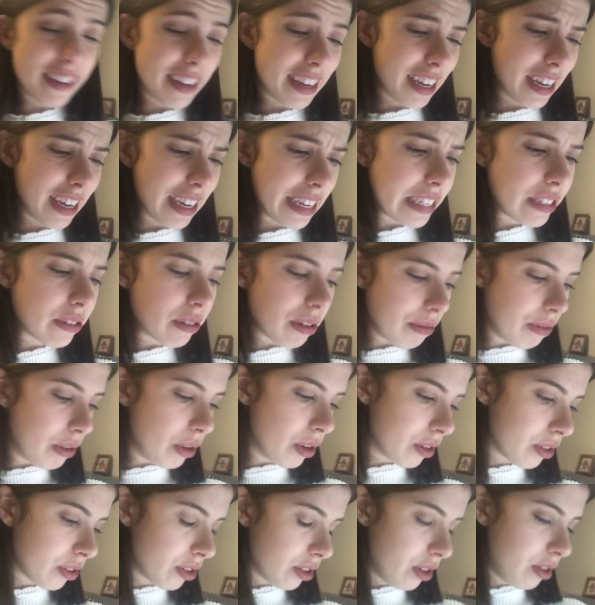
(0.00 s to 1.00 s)
Okay, so I've
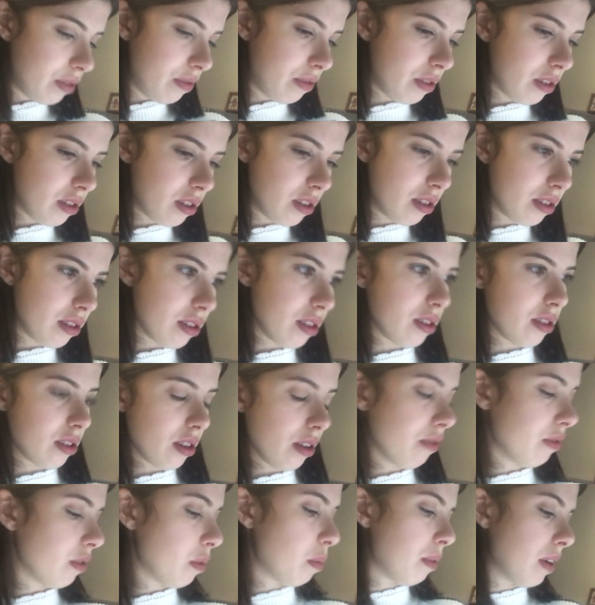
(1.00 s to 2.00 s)
looked over the
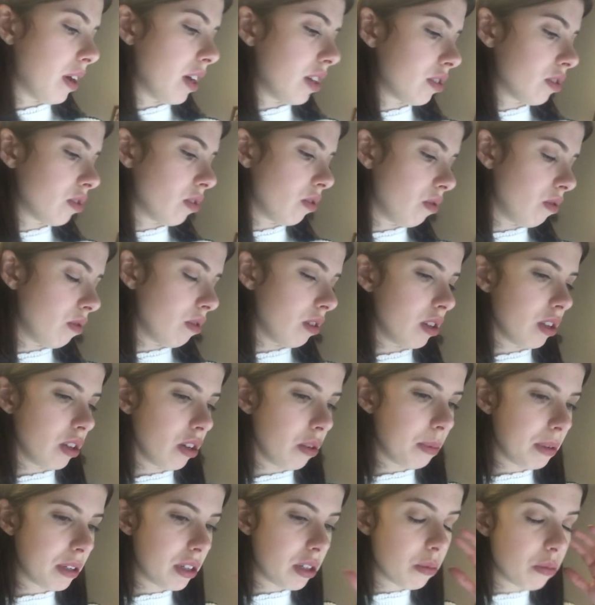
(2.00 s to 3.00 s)
stuff for practical a
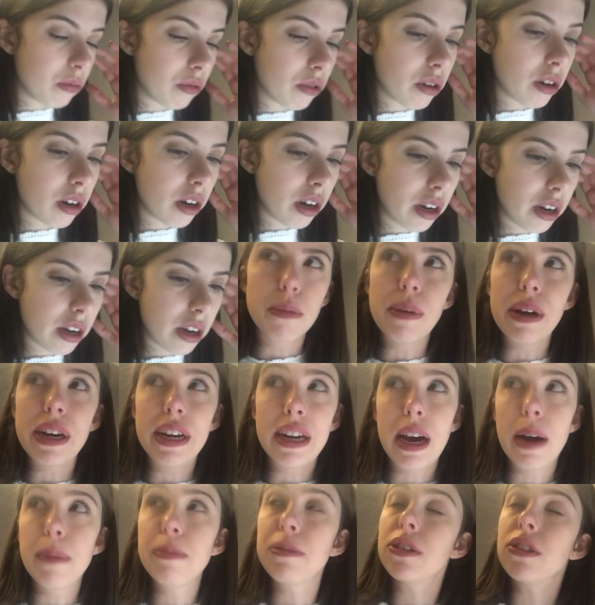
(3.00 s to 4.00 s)
little bit tomorrow. My
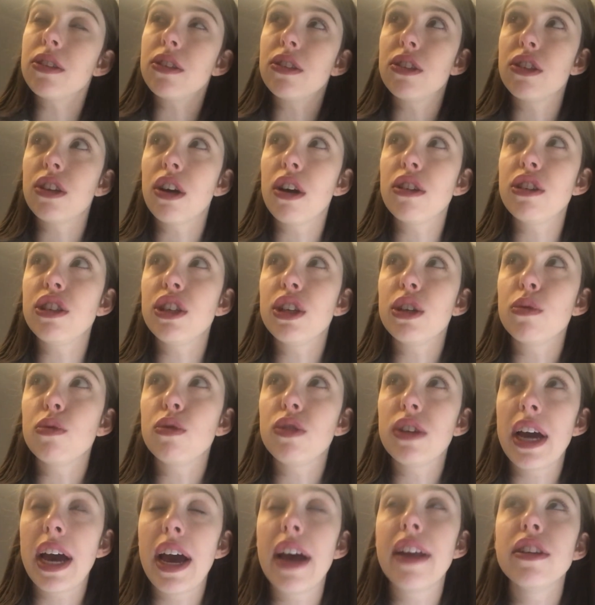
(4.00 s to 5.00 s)
lab doesn't start till
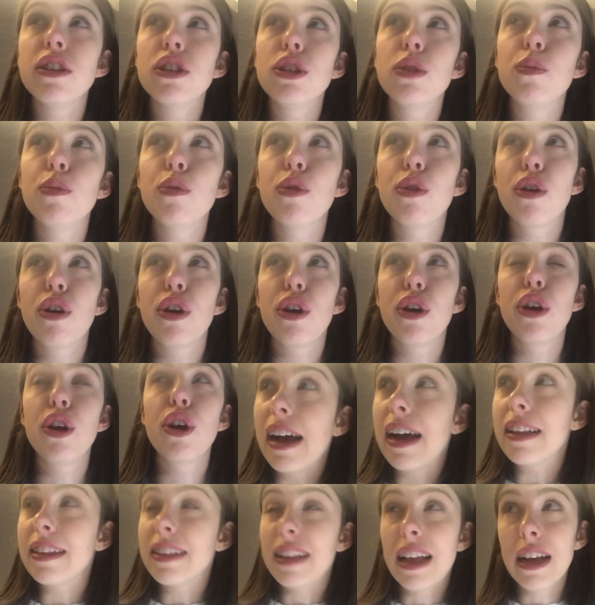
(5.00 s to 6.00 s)
10 tomorrow,
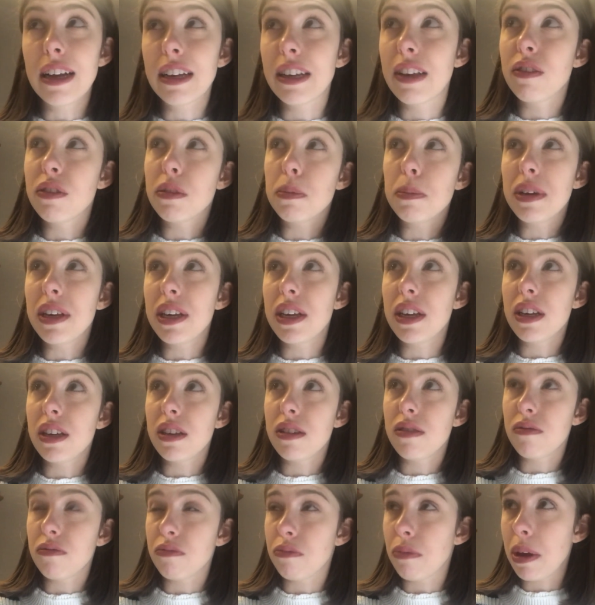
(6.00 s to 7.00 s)
and that gives
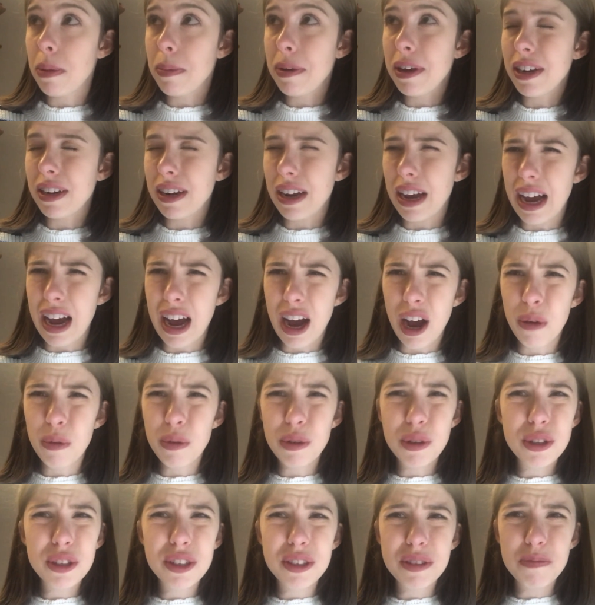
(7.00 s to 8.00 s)
me maybe an
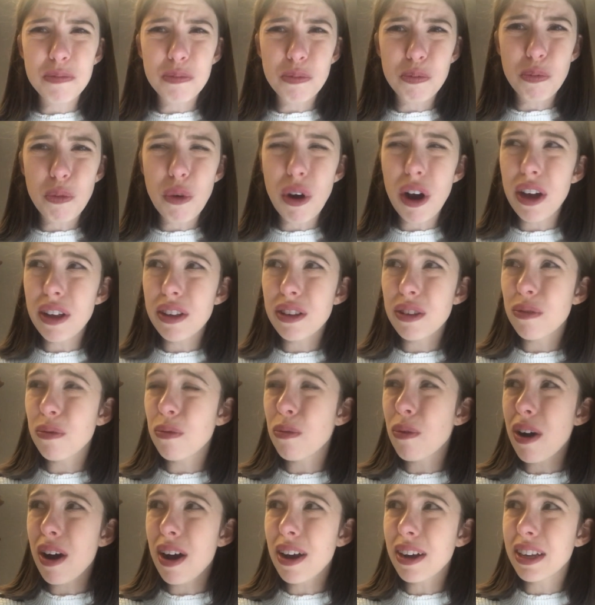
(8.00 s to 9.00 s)
hour's worth of
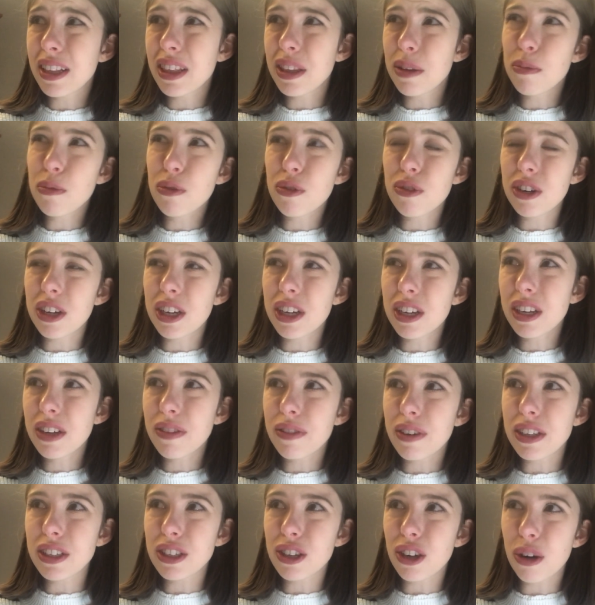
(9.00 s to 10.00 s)
work in the morning
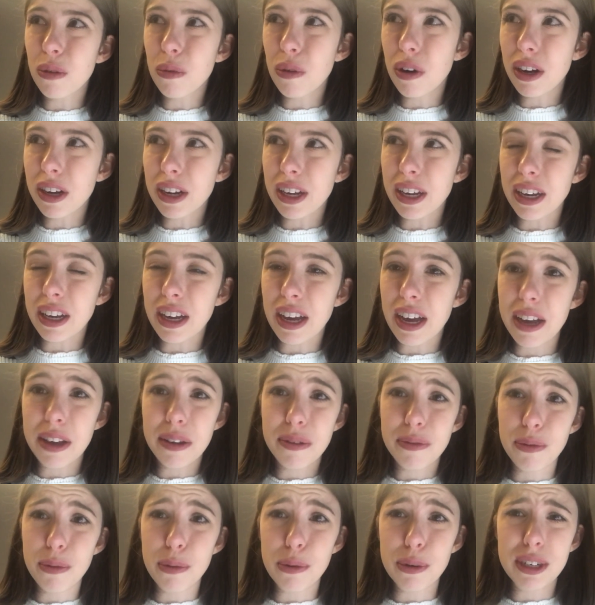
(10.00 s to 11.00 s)
if I start working at
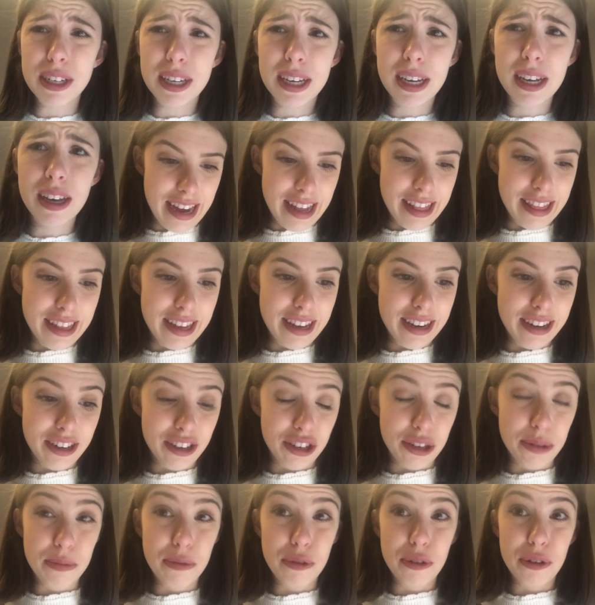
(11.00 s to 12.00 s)
8:40. And then
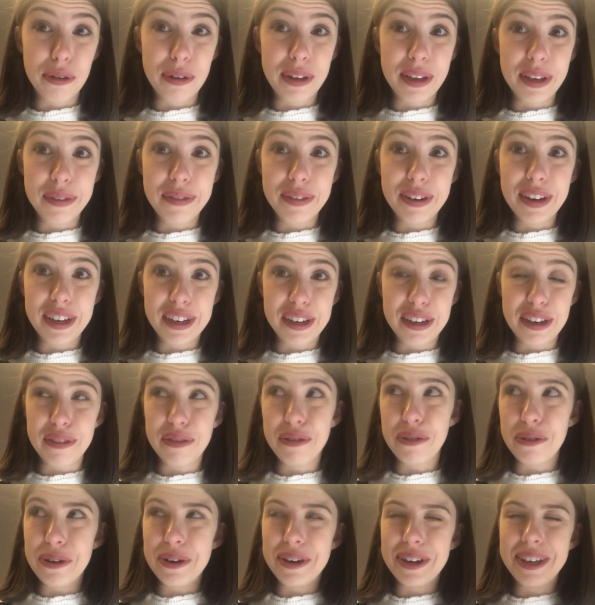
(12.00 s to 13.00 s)
tomorrow evening
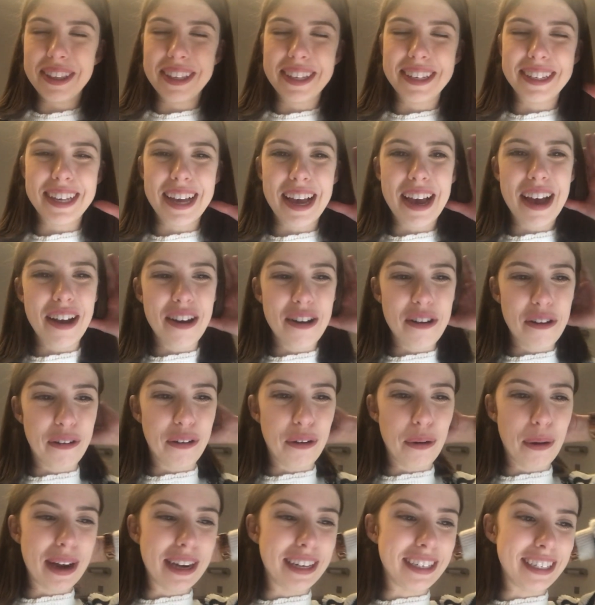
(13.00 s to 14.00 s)
I've got another set
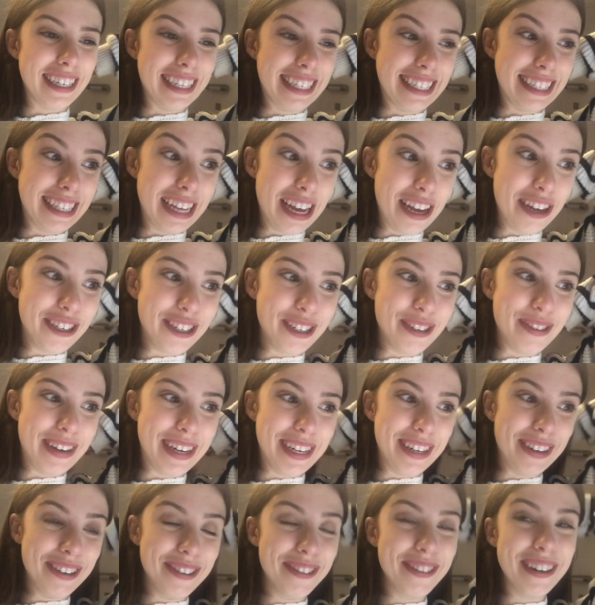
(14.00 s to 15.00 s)
of questions that are due
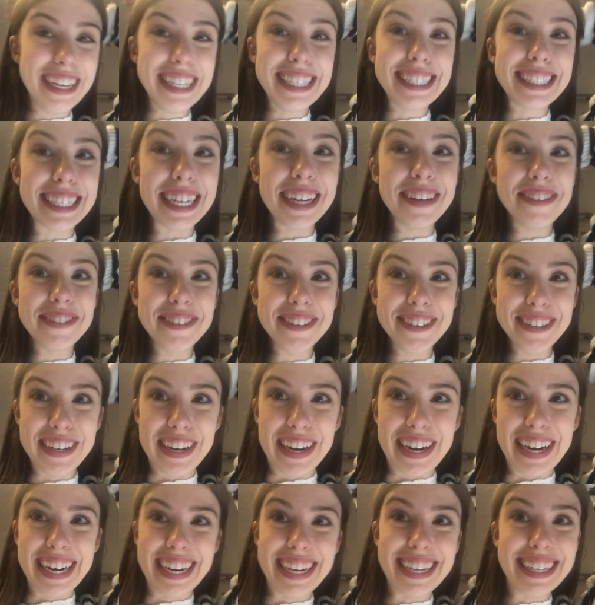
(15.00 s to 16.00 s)
in on Wednesday
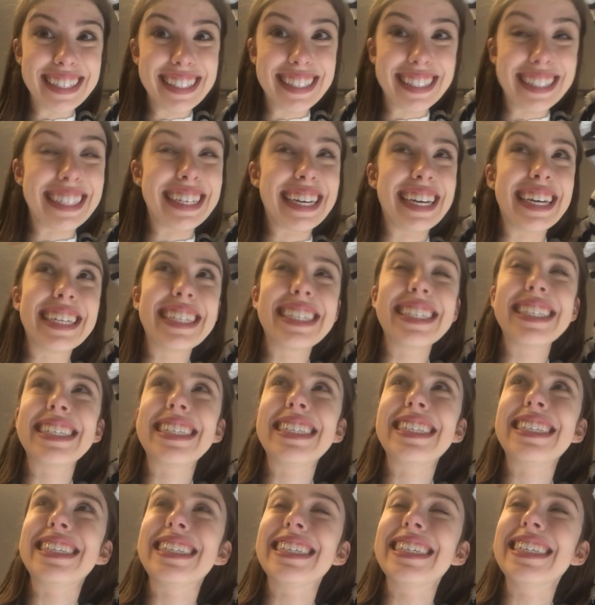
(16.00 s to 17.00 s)
morning to
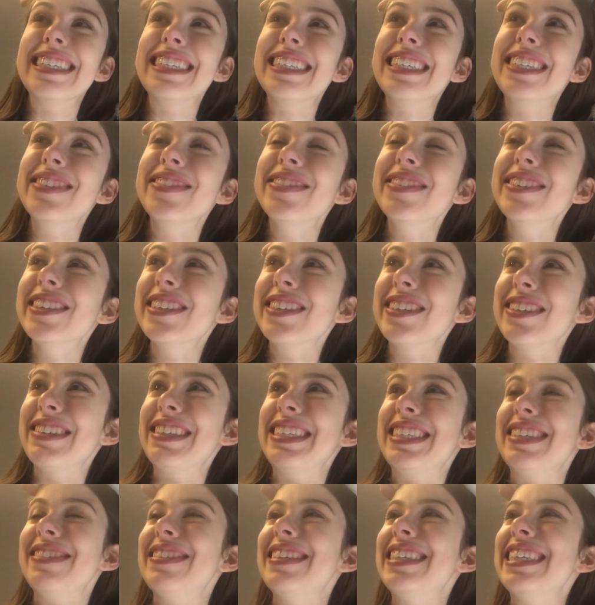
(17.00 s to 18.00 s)
get done tomorrow
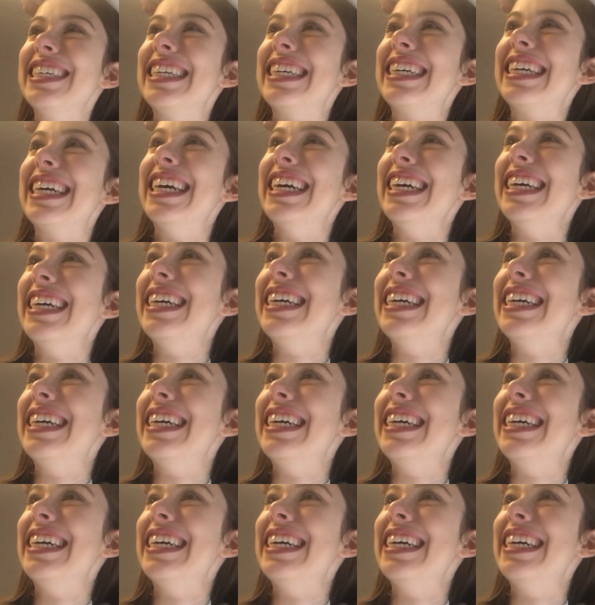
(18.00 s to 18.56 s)
evening.